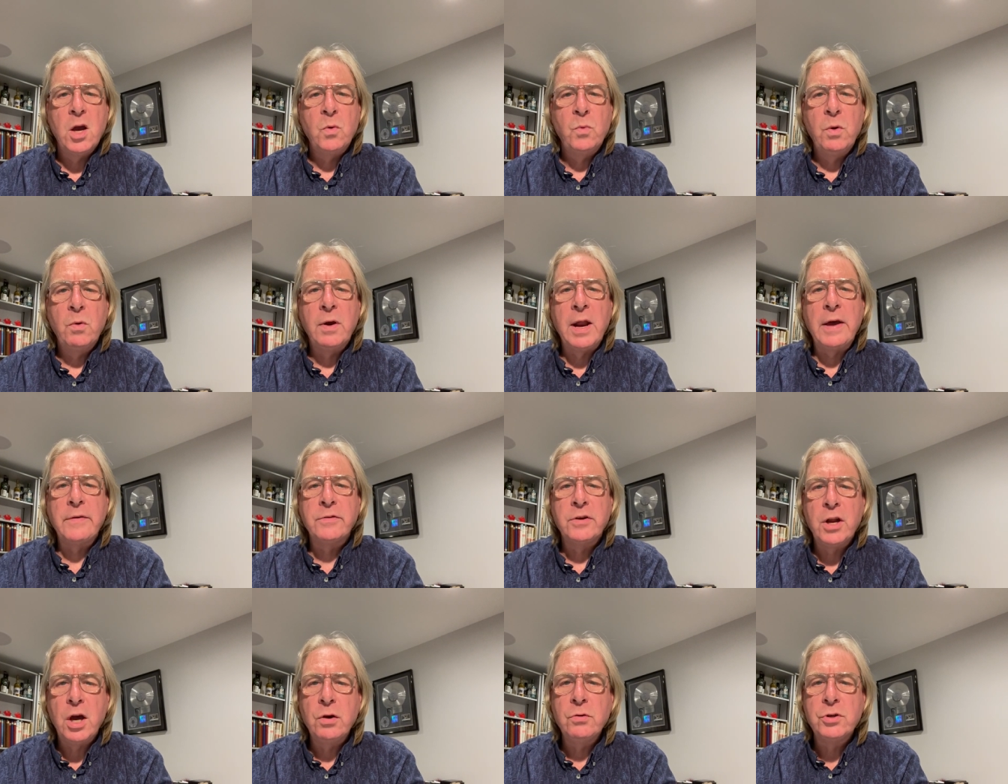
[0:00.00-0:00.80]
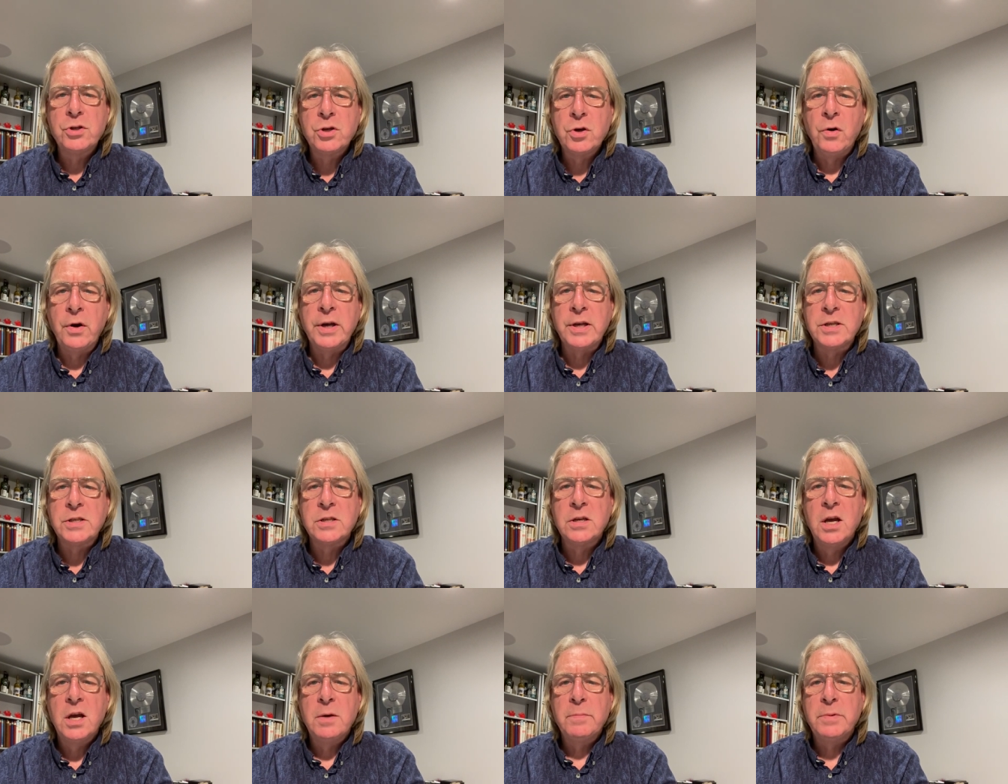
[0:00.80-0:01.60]
we will have no
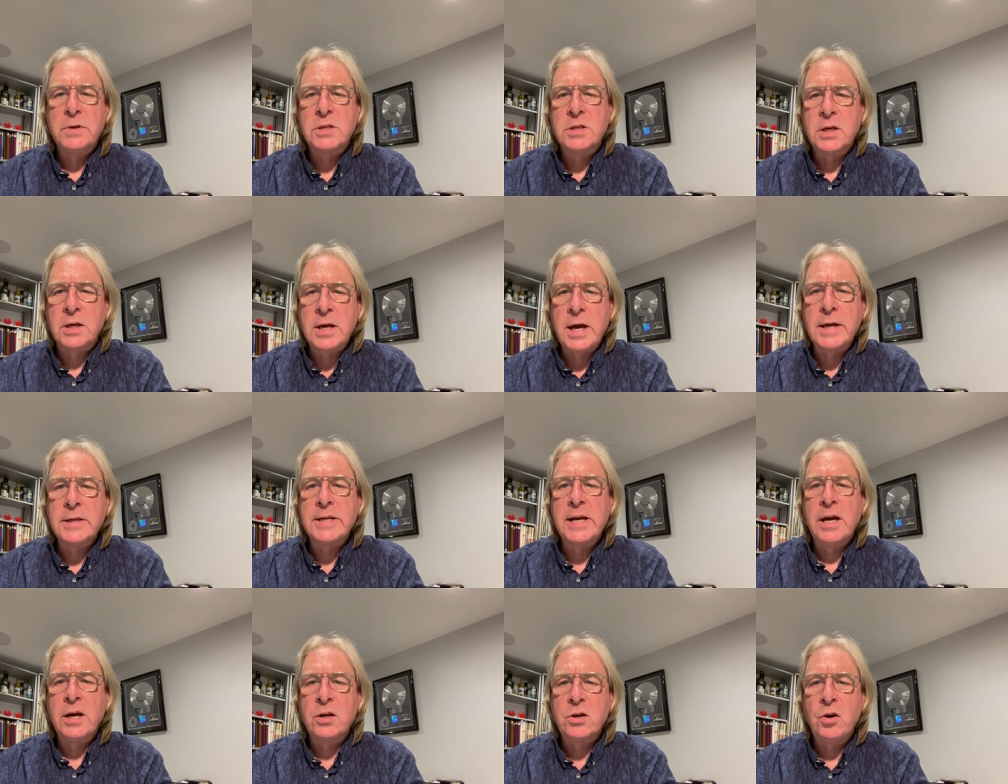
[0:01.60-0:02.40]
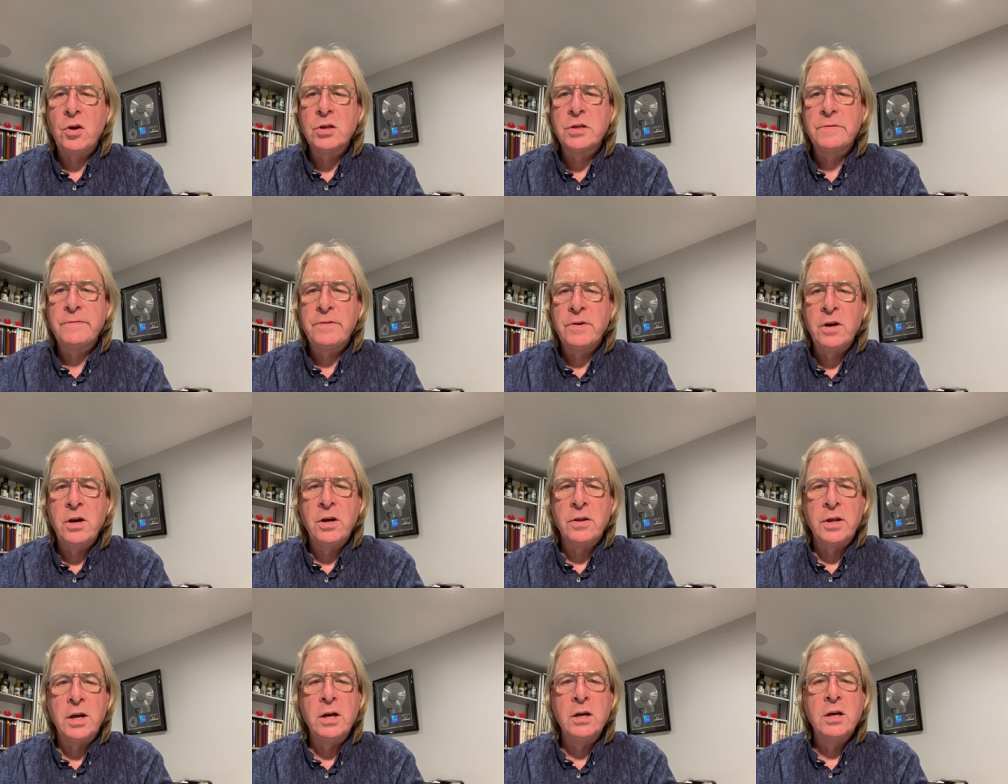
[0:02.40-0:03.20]
choice but to cut our costs
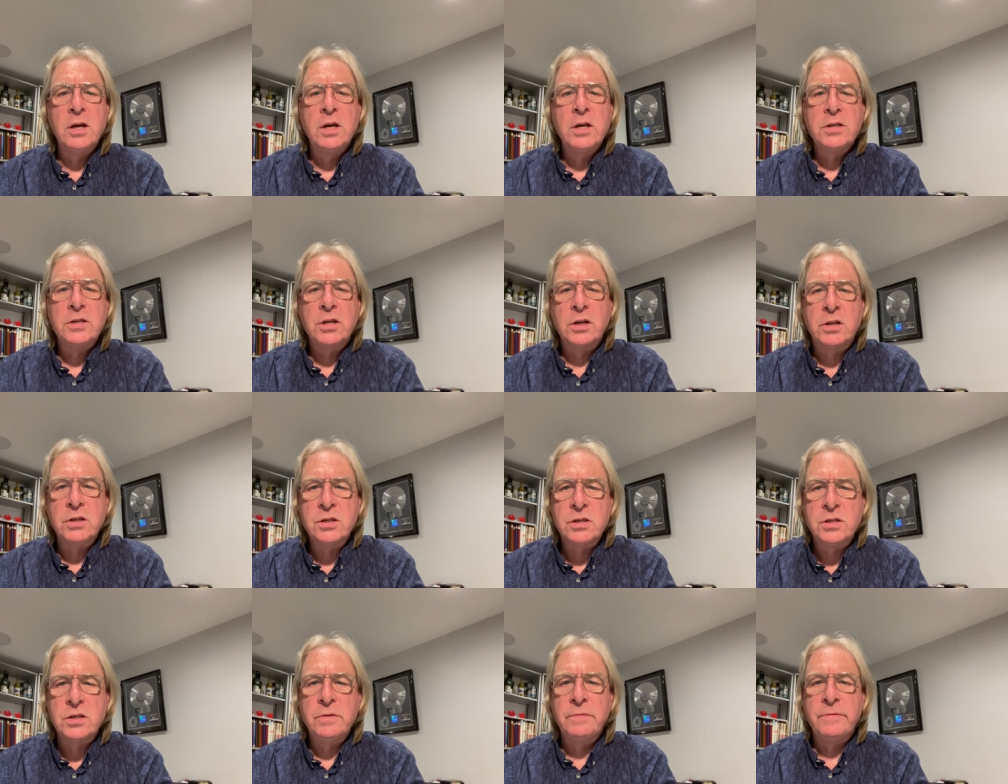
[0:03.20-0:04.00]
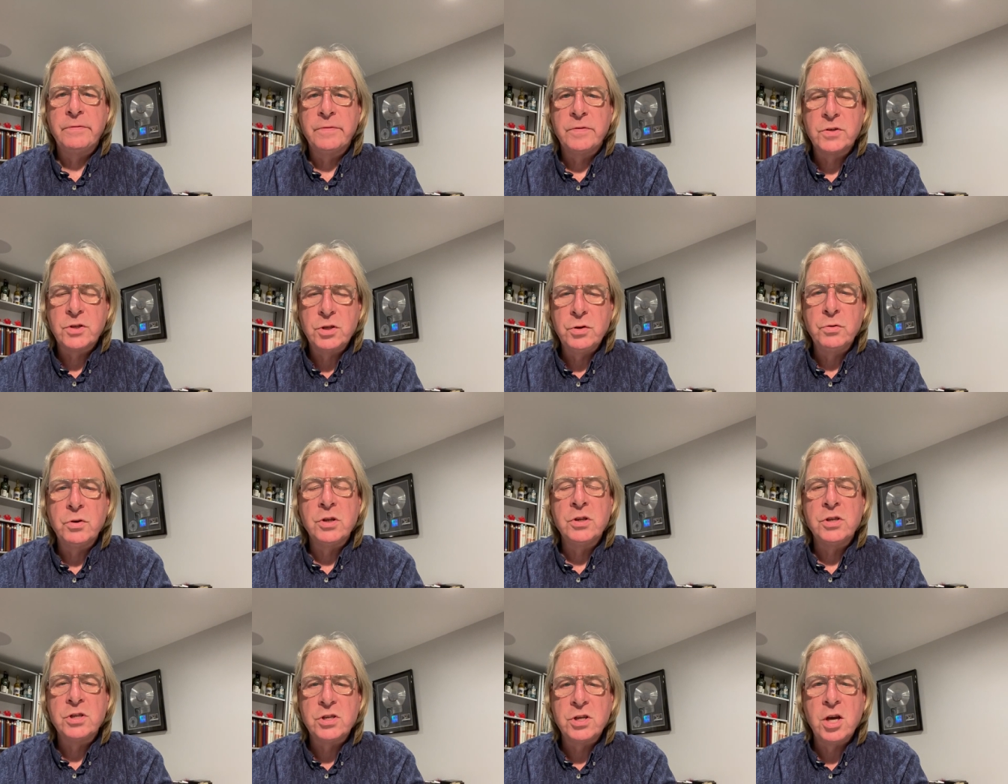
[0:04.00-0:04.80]
further to, consume, to
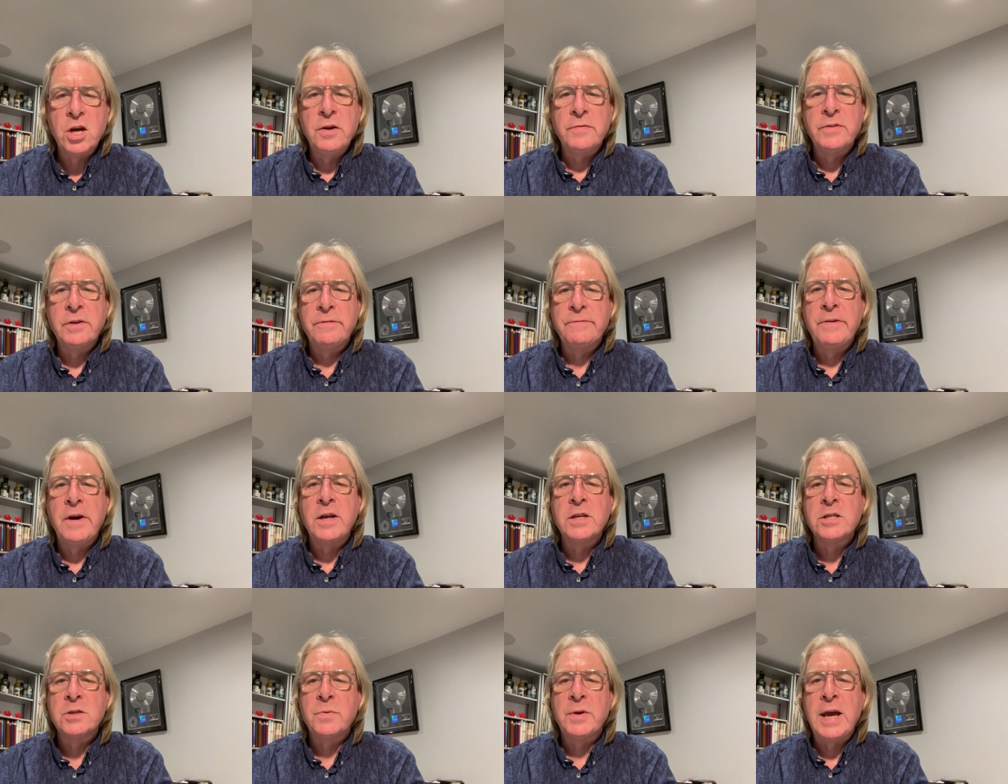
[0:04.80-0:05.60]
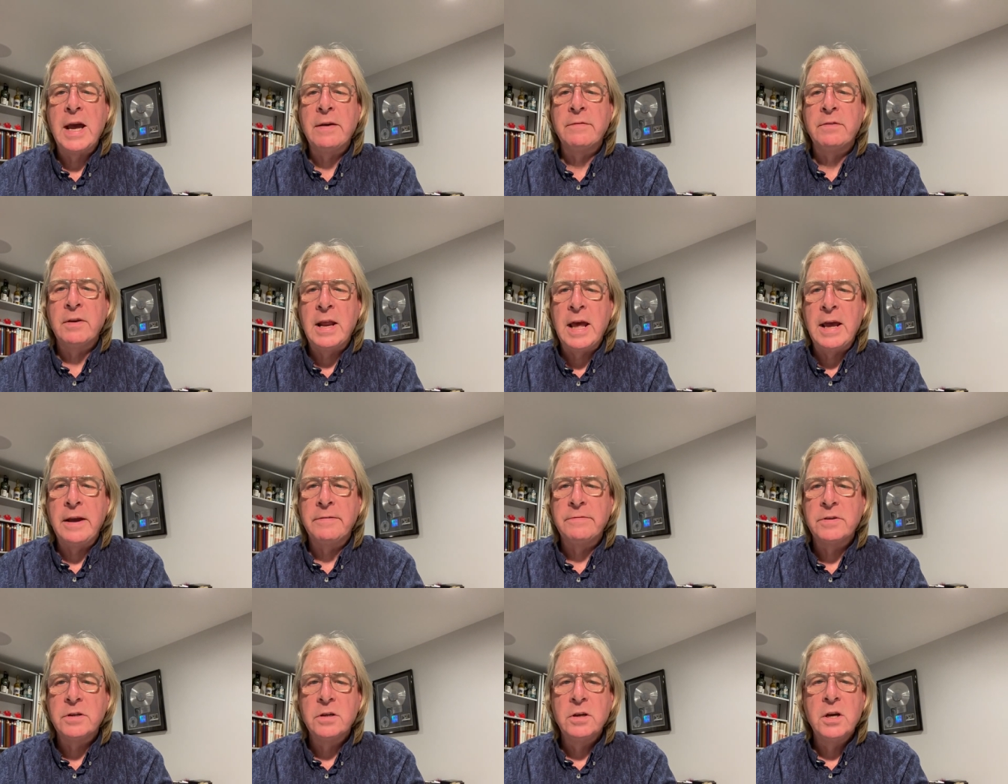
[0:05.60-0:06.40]
conserve the funds we have
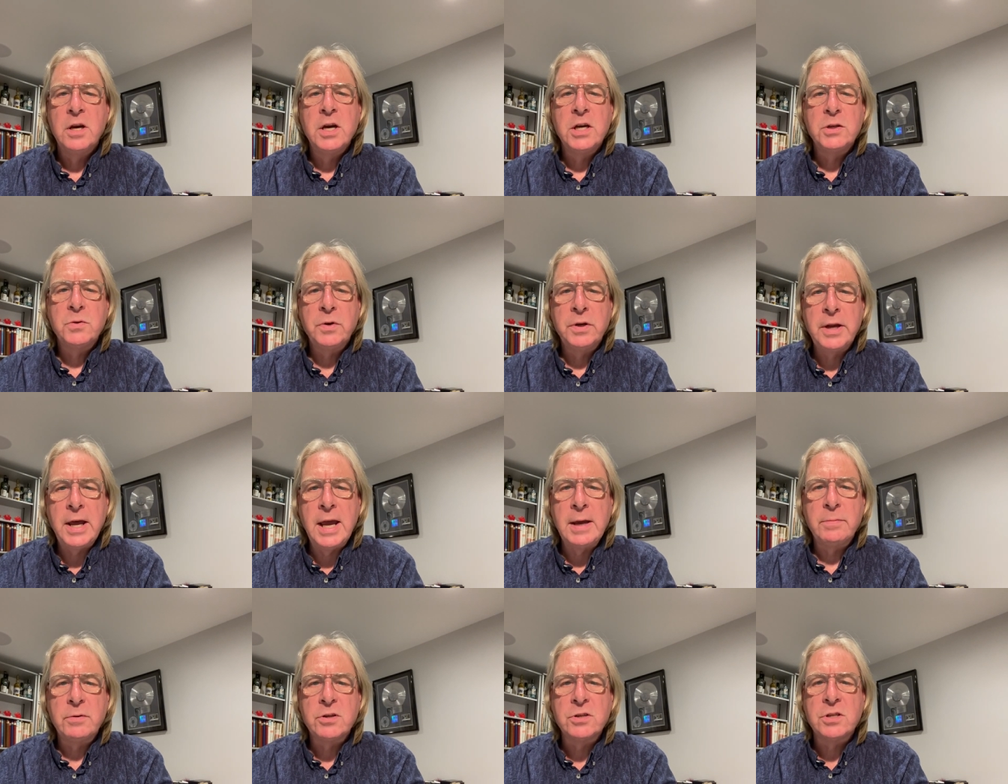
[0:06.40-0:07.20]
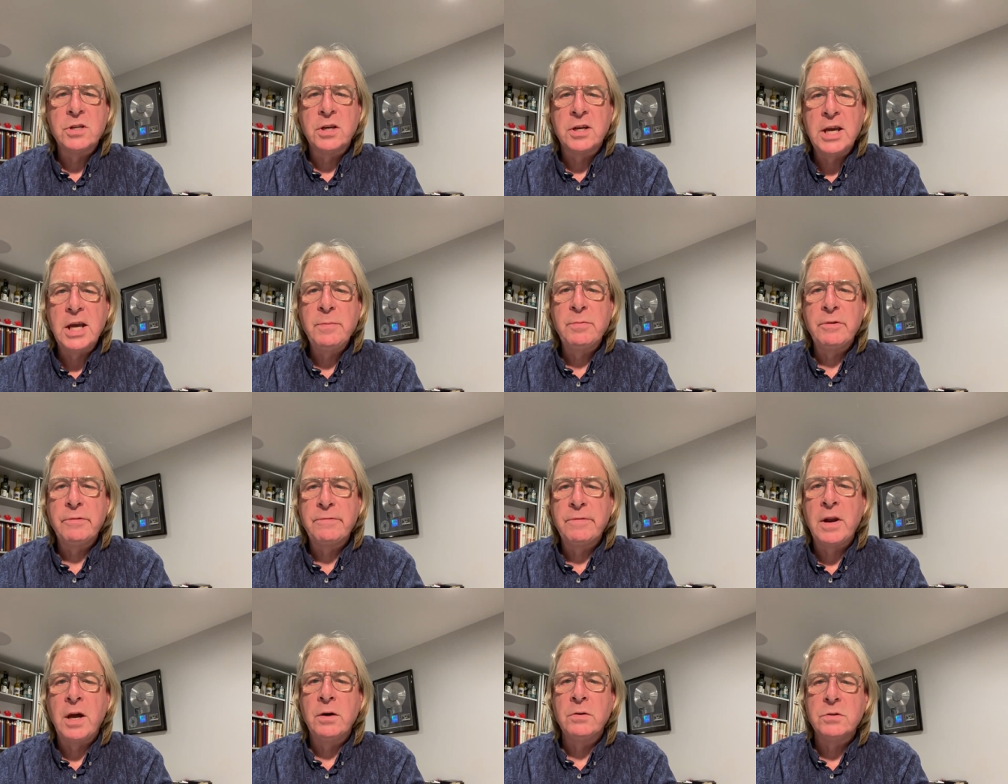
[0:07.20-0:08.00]
left, to enable us to keep
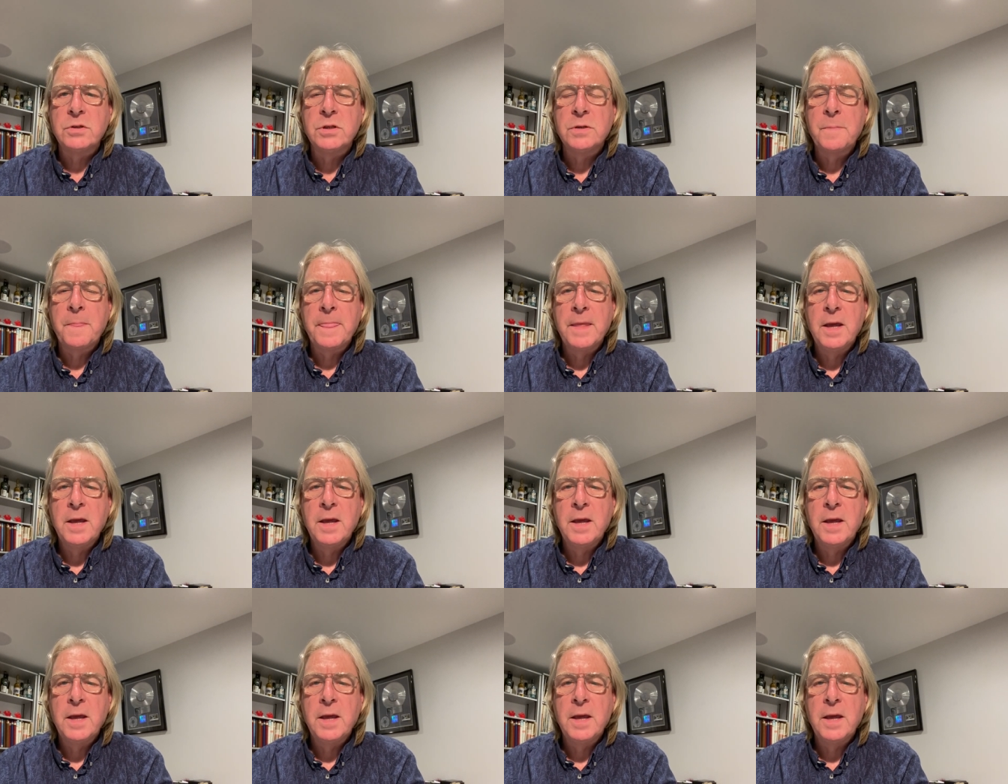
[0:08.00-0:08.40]
afloat